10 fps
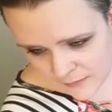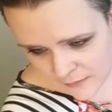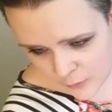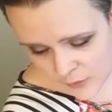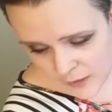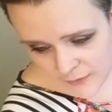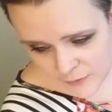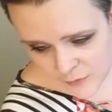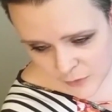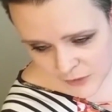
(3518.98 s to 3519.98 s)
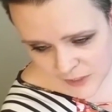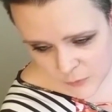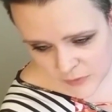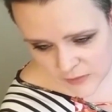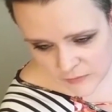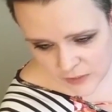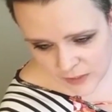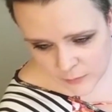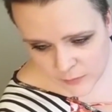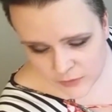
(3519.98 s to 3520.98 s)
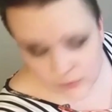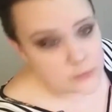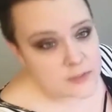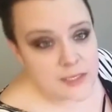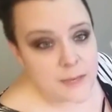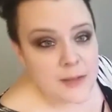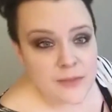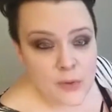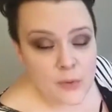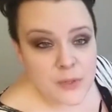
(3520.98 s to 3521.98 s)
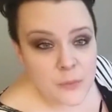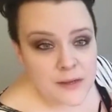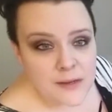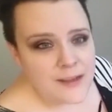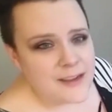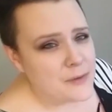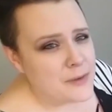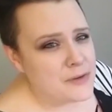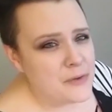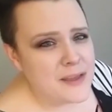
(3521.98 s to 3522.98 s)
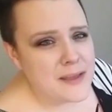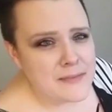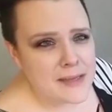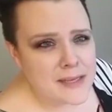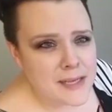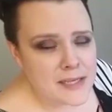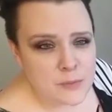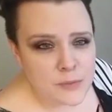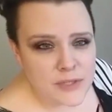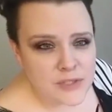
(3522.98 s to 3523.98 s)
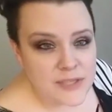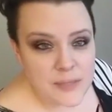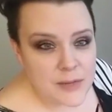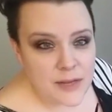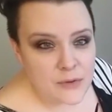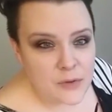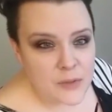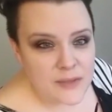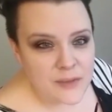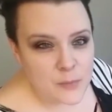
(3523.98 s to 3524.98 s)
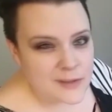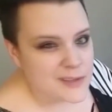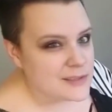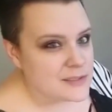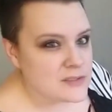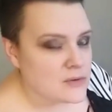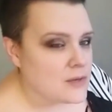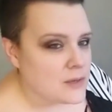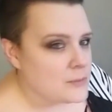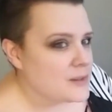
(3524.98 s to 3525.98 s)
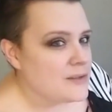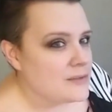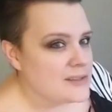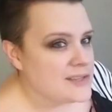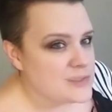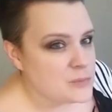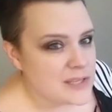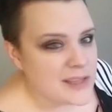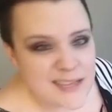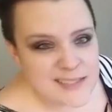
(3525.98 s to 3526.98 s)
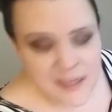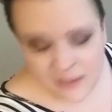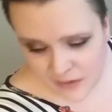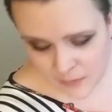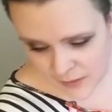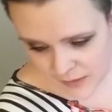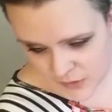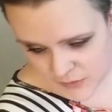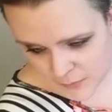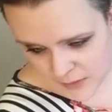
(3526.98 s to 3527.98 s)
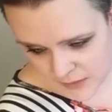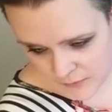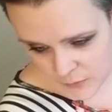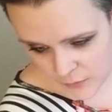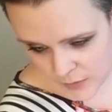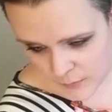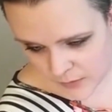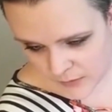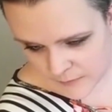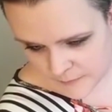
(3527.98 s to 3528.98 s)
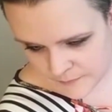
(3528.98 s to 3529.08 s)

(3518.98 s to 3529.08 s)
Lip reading: Oh, Kyle, so your husband saves condiments too. See, I'm not the only one. Now, I know they have like an expiration date, but I don't know what that really is. So, but it doesn't really last that long in my house for me to have to worry about it.